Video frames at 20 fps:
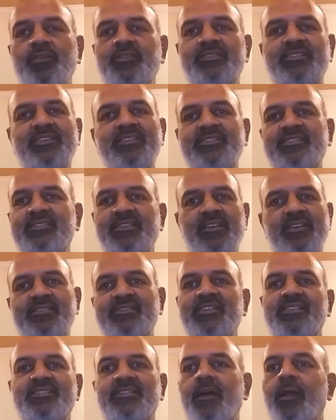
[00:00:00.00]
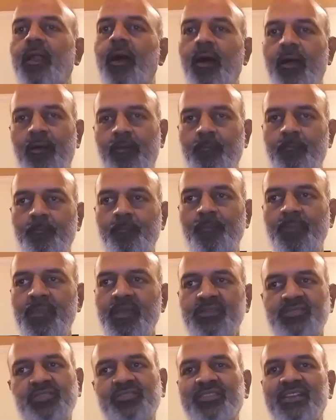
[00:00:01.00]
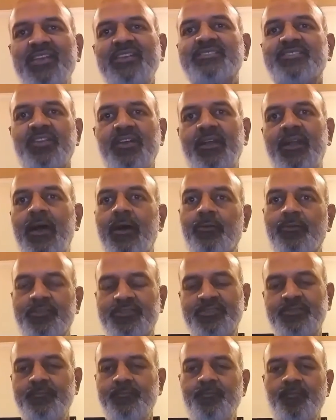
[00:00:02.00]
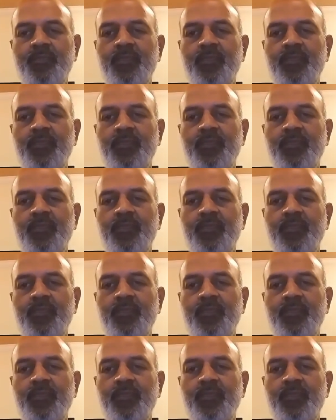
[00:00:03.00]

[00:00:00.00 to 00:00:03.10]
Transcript: since 6 o'clock. So 3 straight hours.